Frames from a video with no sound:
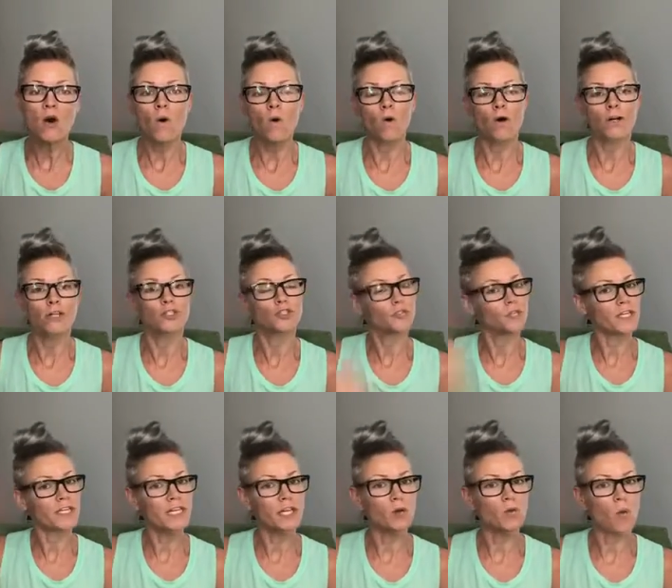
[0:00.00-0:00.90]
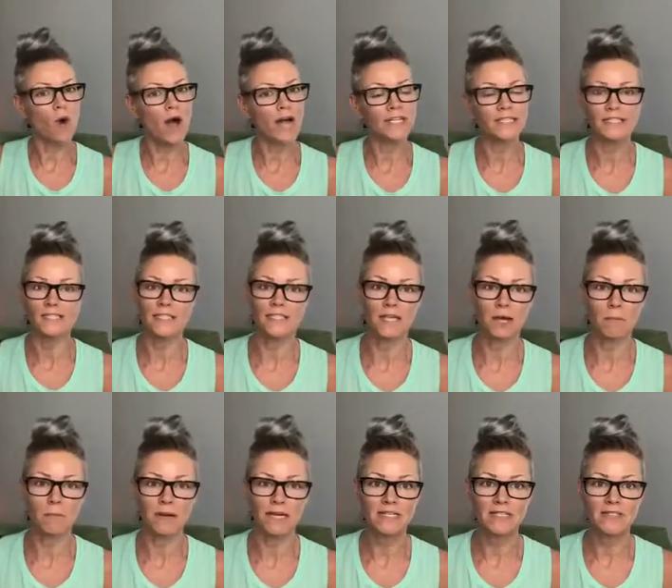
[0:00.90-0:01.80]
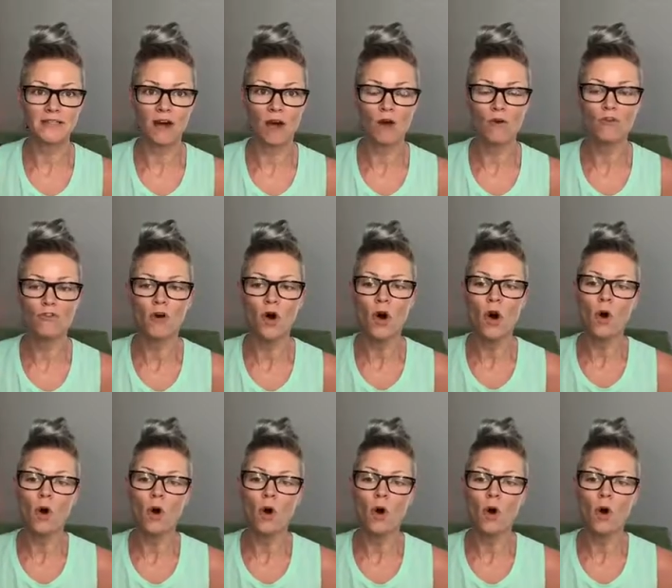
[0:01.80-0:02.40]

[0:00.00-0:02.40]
or drinking wine to numb myself,